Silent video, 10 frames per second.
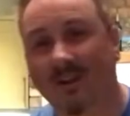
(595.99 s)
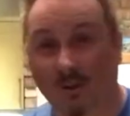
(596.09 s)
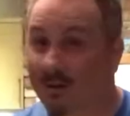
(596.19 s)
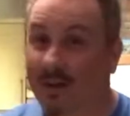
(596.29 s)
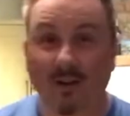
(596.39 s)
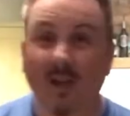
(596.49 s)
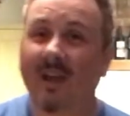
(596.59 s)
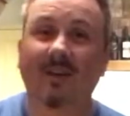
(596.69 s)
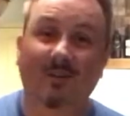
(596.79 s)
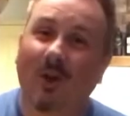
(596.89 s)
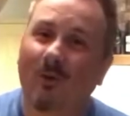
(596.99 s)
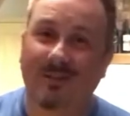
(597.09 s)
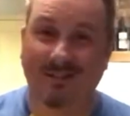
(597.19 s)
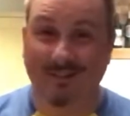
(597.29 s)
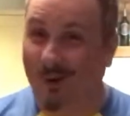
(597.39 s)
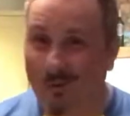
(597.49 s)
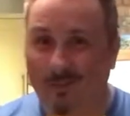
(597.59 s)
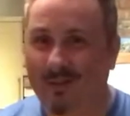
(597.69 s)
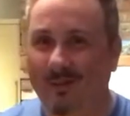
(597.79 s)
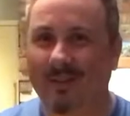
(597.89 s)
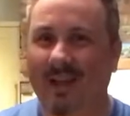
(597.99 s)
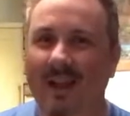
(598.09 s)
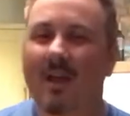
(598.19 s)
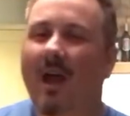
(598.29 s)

Oh, it'll toast it. Don't be doing that.